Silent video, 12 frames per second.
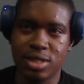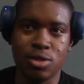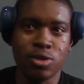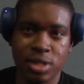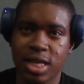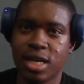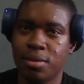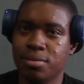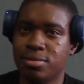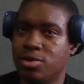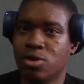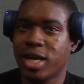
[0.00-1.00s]

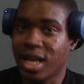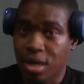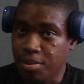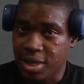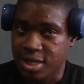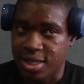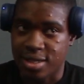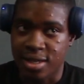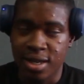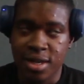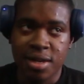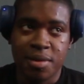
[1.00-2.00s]
Don't get complacent,
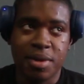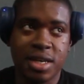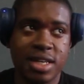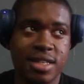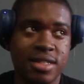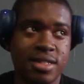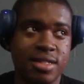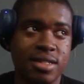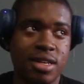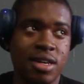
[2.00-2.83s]
because